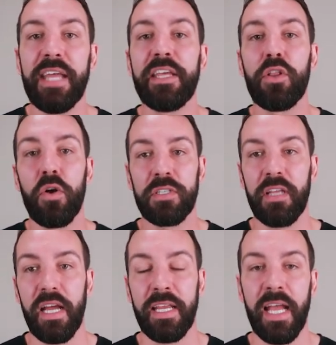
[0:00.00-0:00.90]
And then
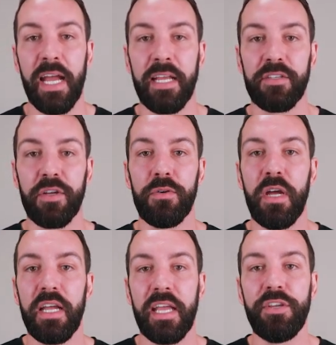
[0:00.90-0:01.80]
loss and gain. So
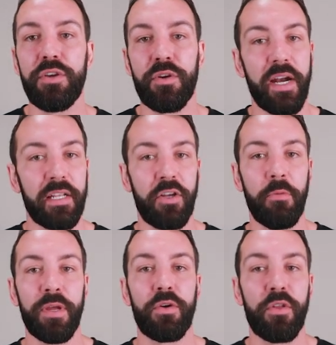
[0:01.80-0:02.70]
can you create a
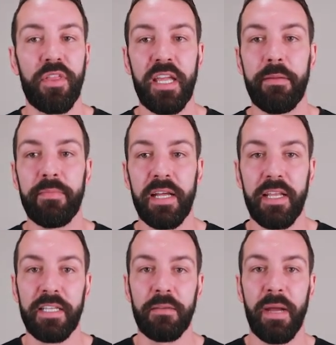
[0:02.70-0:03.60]
topic or a theme that
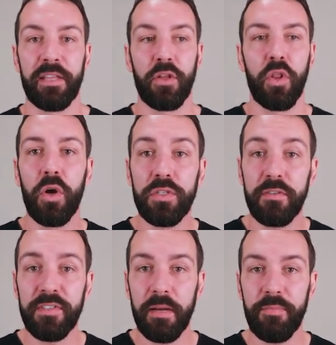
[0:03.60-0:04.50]
is about the loss
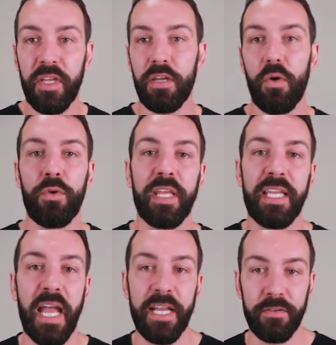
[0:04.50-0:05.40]
of something or the
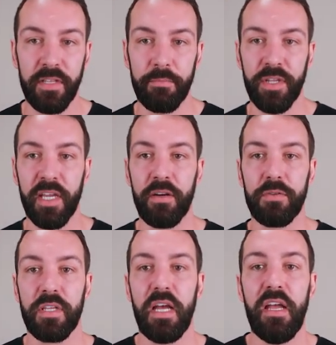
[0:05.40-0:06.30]
gain of something
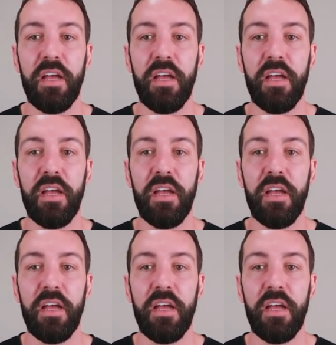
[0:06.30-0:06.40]
else?